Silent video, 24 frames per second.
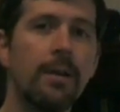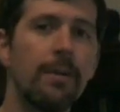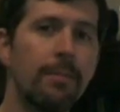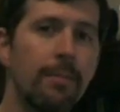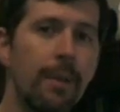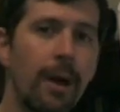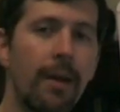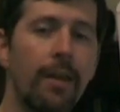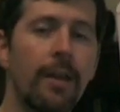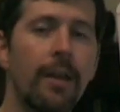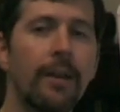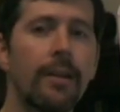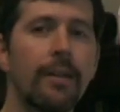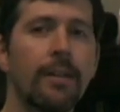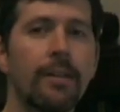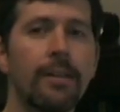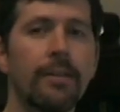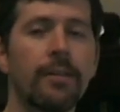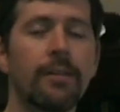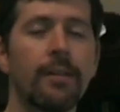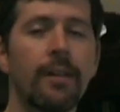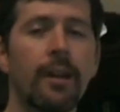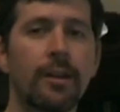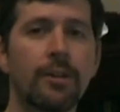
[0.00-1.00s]
And by the end of
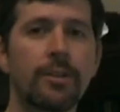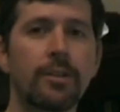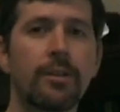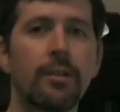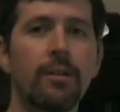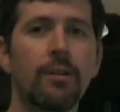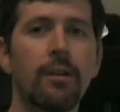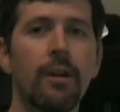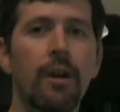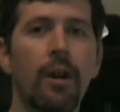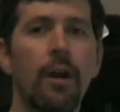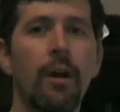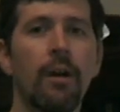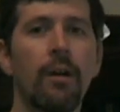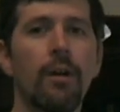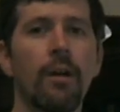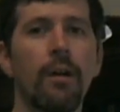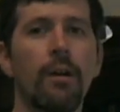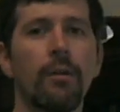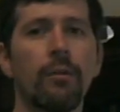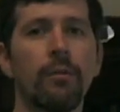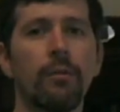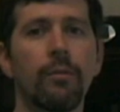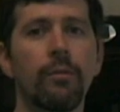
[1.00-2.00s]
this lecture,
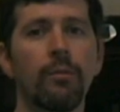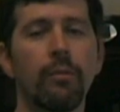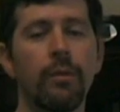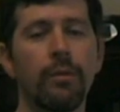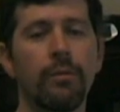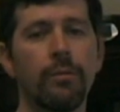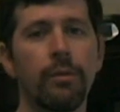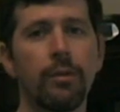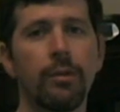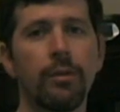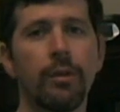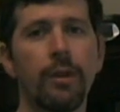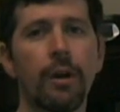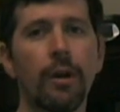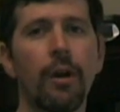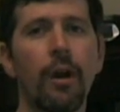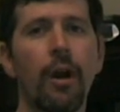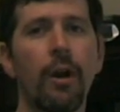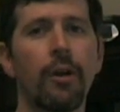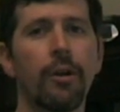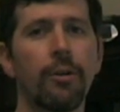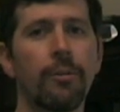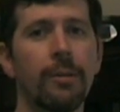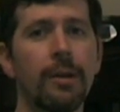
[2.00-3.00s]
I'll review their
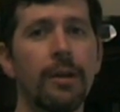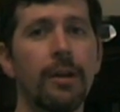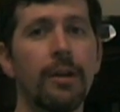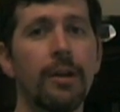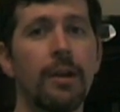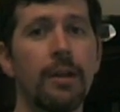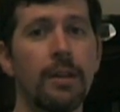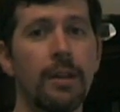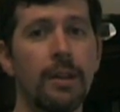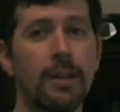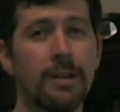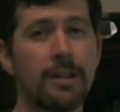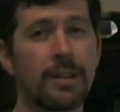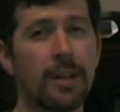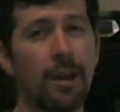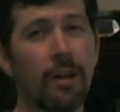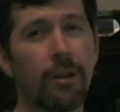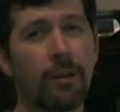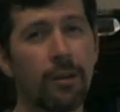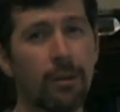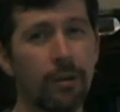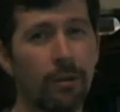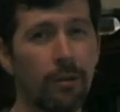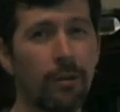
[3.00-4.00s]
argument and then
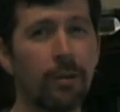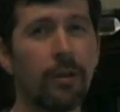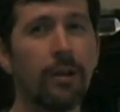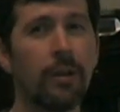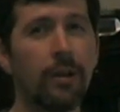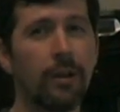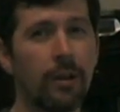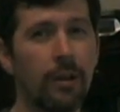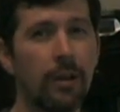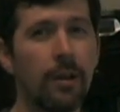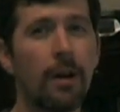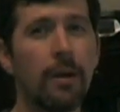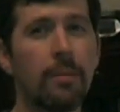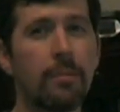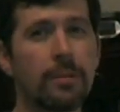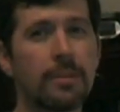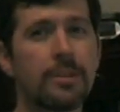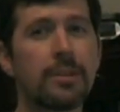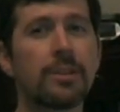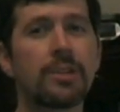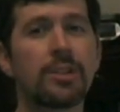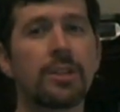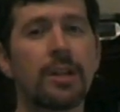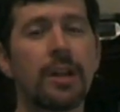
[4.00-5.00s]
tell you a
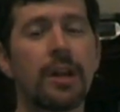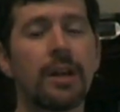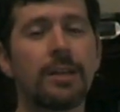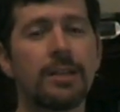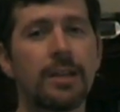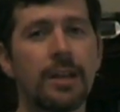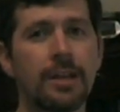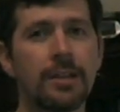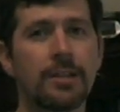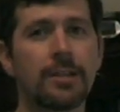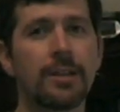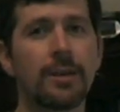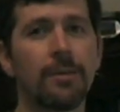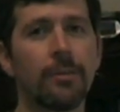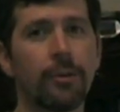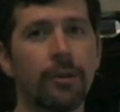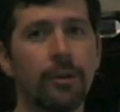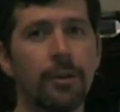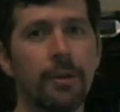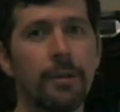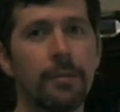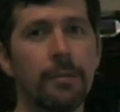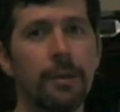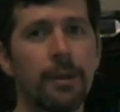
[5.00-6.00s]
position I take somewhere
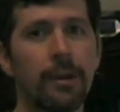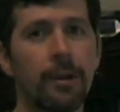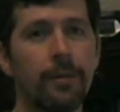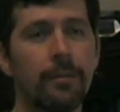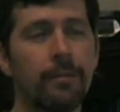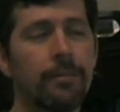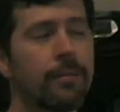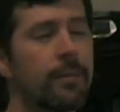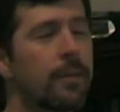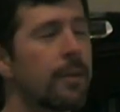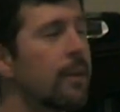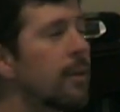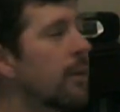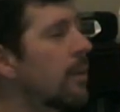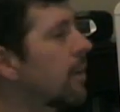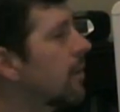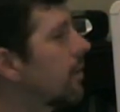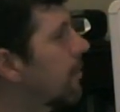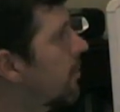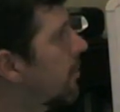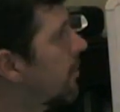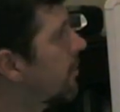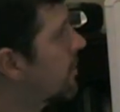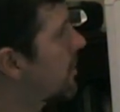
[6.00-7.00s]
in the middle.
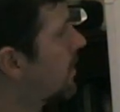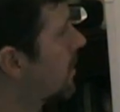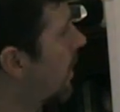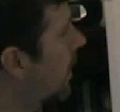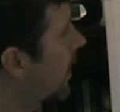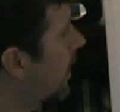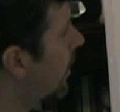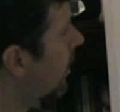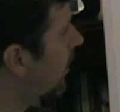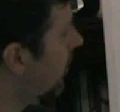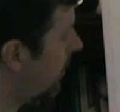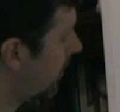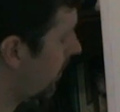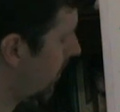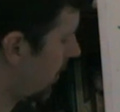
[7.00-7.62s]
So today